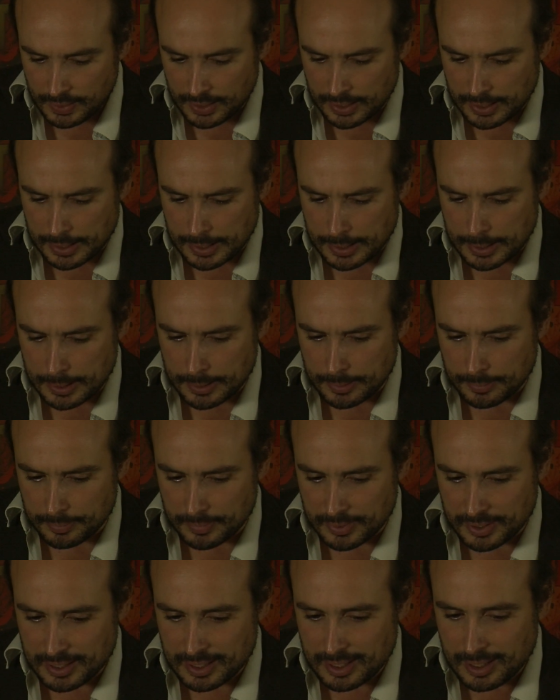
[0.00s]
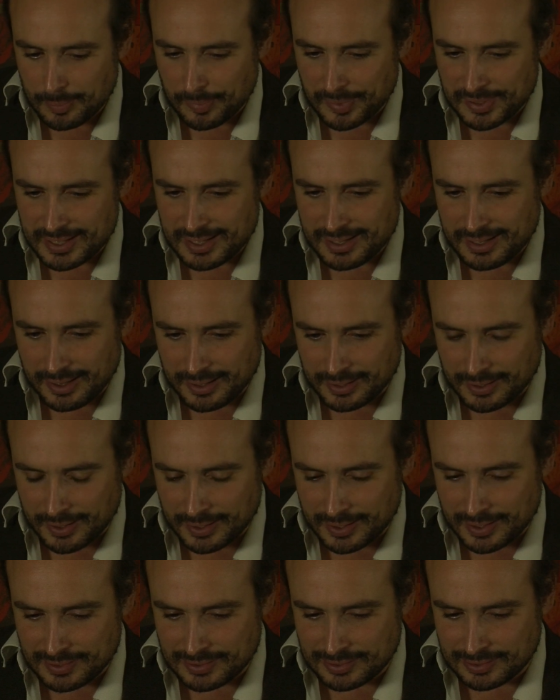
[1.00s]
But yeah, I
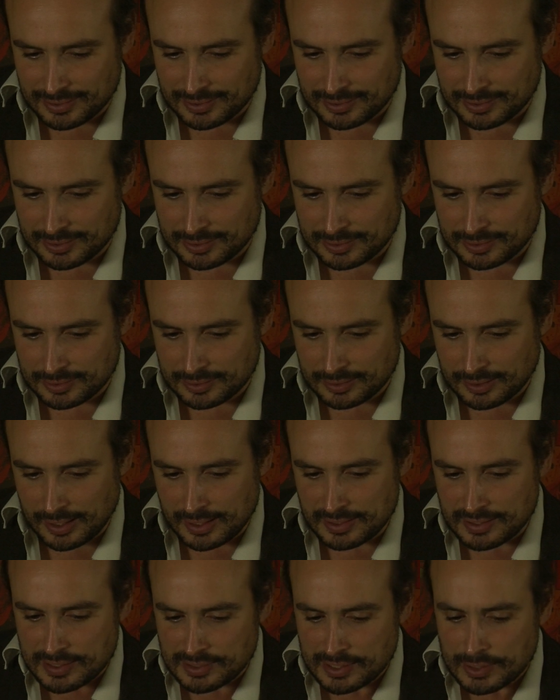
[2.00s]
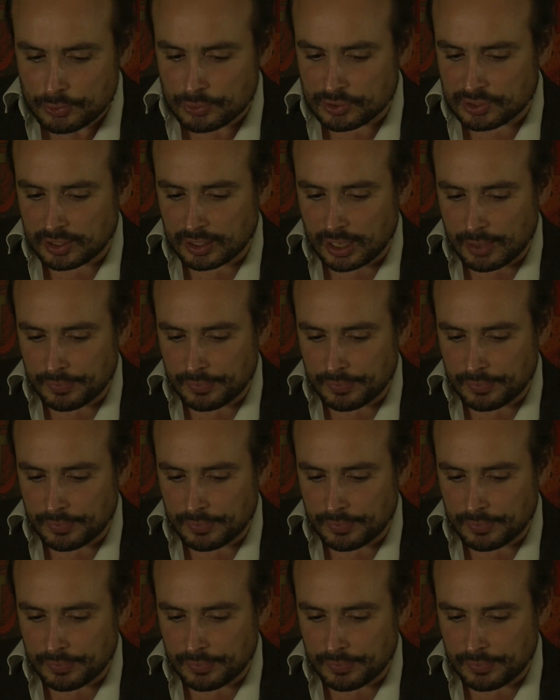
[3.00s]
guess it's interesting.